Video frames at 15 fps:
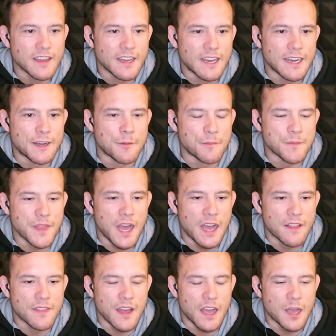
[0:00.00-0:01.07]

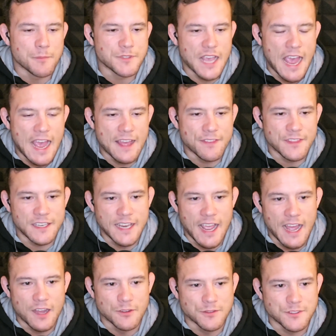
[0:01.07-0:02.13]
the ups and the
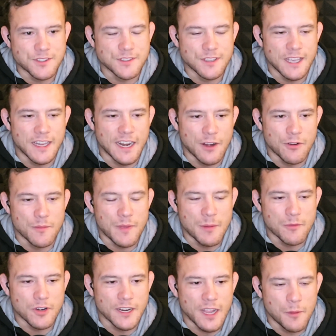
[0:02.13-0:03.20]
downs. And I
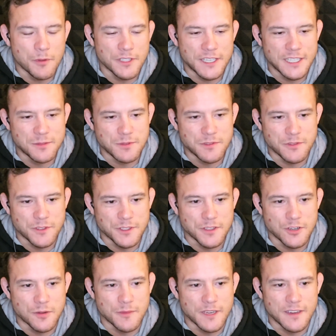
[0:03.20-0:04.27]
remember a couple of days before the
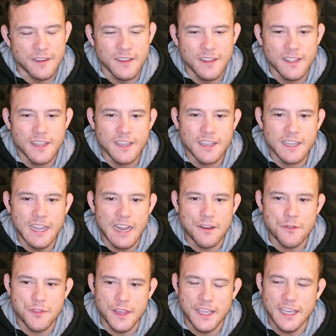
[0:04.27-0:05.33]
tournament, kind
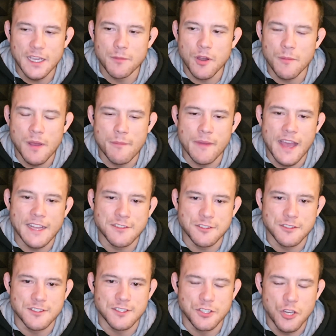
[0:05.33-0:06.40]
of thinking about my
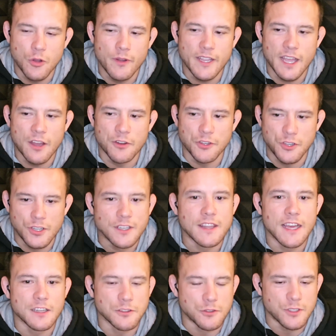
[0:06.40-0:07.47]
matches and knowing how good
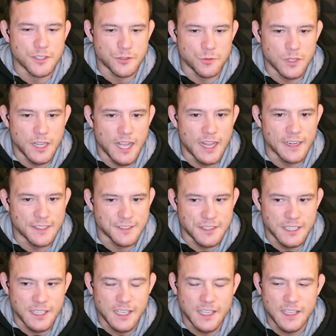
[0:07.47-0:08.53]
that Lucas Wilhan is in
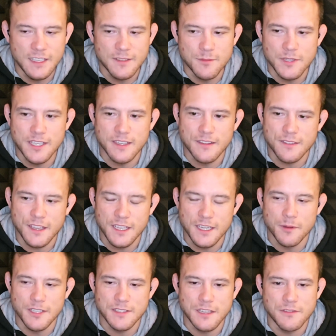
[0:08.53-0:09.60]
the gi and thinking to
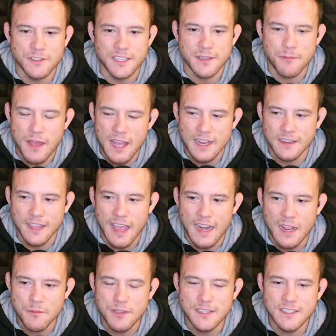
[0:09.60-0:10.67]
myself, like, man, can
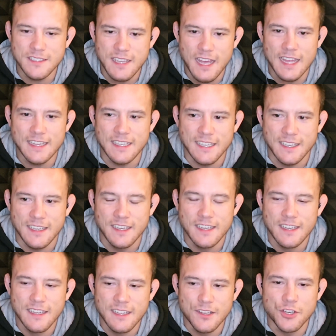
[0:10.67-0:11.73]
I beat this guy? Like,
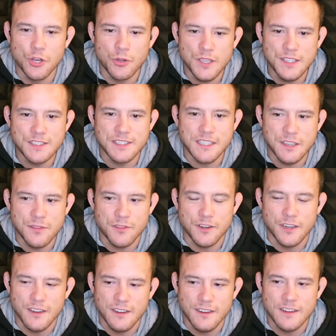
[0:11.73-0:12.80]
no gi's
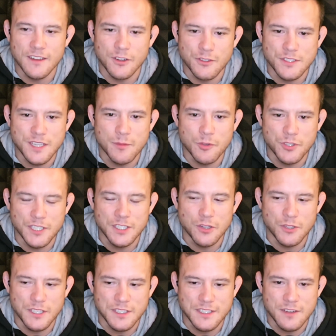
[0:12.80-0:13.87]
different. Sub only
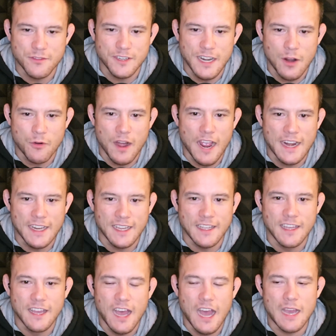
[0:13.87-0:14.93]
no gi's different. Now we're adding
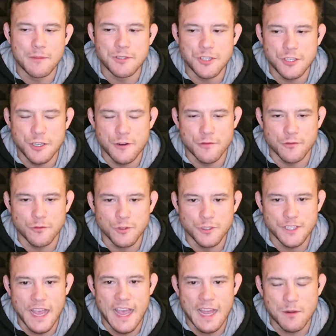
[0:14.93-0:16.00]
IBJJF
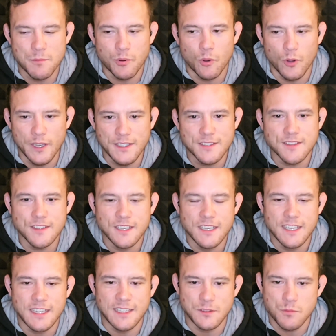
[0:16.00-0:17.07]
rules and points.
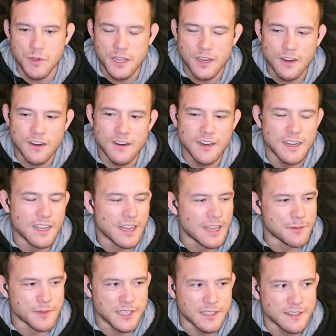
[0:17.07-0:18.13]
He's bigger.
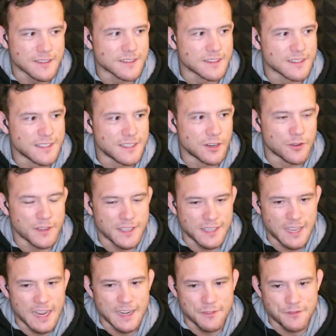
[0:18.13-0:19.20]
I mean,
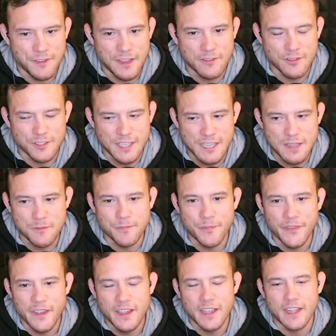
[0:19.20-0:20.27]
it kind of favors him.
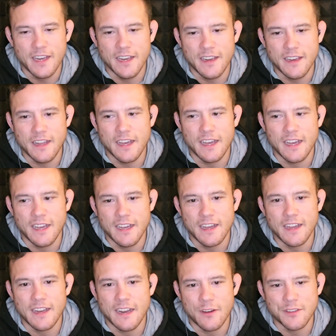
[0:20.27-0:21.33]
And
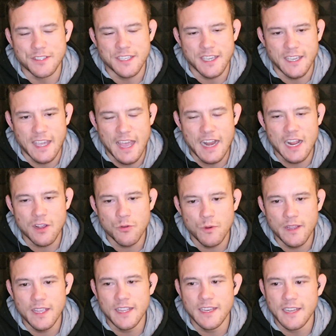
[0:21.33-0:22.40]
I was thinking, can I
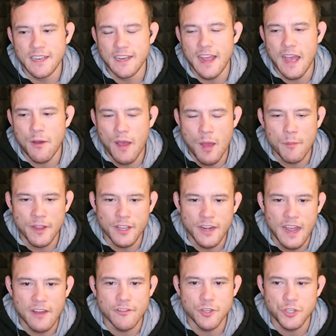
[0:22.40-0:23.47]
win? And am I going
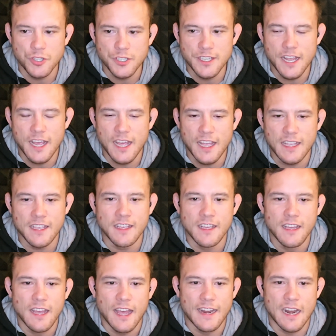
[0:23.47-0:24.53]
to have a good day?
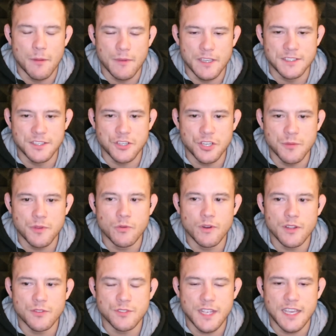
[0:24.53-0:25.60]
And is it going to be one
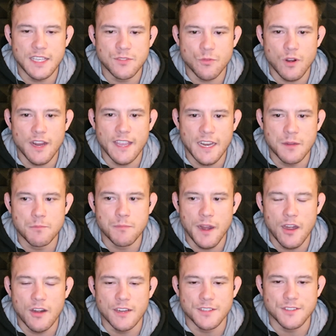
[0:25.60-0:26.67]
of those days where I get
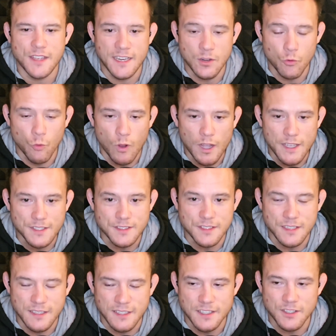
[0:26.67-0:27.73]
embarrassed? And it was.
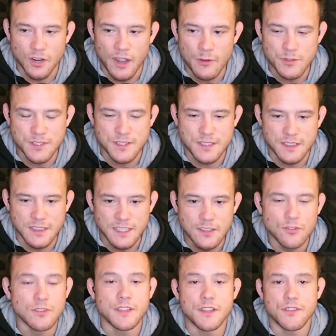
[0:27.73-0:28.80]
And, I was
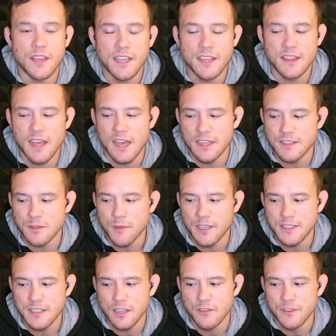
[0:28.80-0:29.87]
literally thinking that to
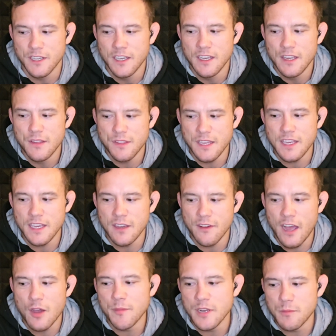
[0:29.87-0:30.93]
myself, thinking of
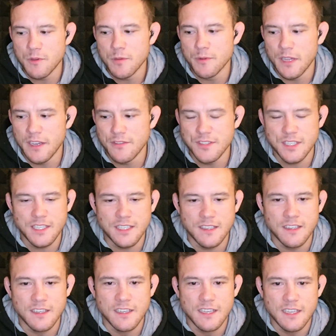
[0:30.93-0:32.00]
how many people I've
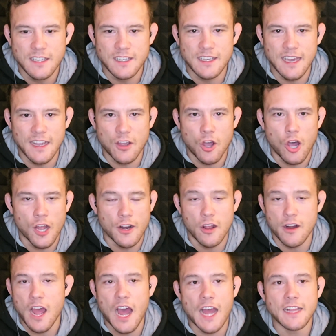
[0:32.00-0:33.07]
seen get caught on
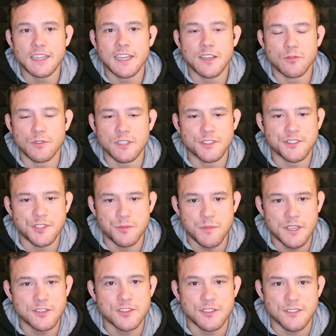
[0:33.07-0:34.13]
highlight reel
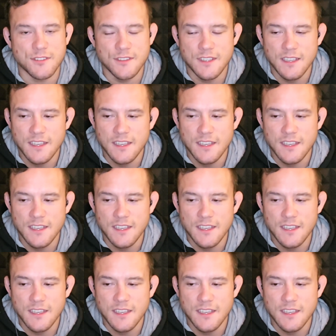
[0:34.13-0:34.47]
submissions.